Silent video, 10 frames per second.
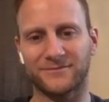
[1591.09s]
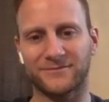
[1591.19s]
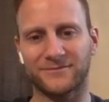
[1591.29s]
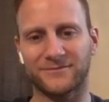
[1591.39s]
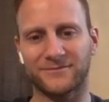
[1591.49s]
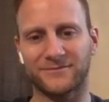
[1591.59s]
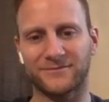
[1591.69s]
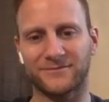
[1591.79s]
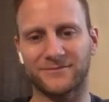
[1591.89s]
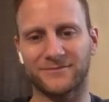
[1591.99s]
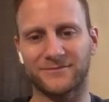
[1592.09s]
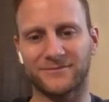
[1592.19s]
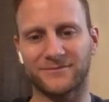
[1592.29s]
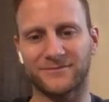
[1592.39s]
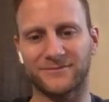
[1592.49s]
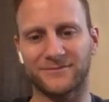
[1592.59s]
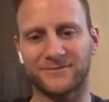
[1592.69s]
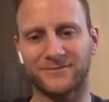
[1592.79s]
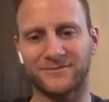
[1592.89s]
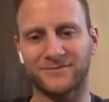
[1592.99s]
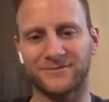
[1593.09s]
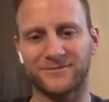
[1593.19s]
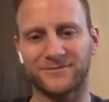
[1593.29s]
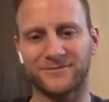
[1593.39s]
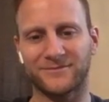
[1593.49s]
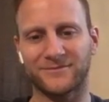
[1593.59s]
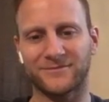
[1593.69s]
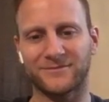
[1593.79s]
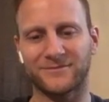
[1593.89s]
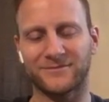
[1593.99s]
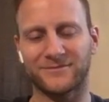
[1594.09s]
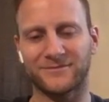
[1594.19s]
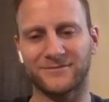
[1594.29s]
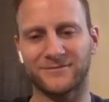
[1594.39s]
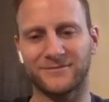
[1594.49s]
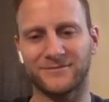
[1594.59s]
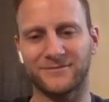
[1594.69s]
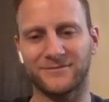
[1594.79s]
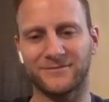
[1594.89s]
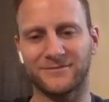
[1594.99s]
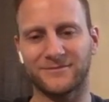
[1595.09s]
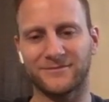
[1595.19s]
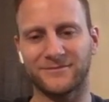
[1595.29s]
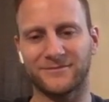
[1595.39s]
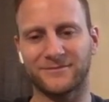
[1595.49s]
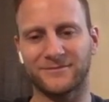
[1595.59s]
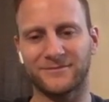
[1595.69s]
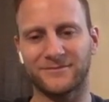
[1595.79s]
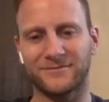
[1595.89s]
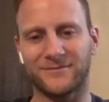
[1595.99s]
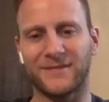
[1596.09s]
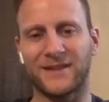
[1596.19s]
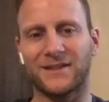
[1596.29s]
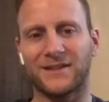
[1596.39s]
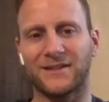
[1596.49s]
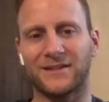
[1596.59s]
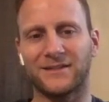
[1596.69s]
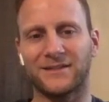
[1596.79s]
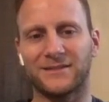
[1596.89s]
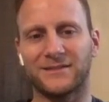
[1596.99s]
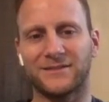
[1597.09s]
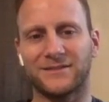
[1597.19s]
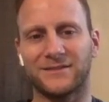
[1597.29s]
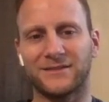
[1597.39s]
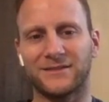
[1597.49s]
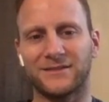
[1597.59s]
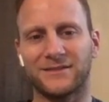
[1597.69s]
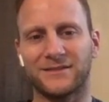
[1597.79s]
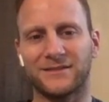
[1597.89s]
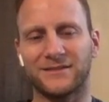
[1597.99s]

No words are spoken by the person on screen.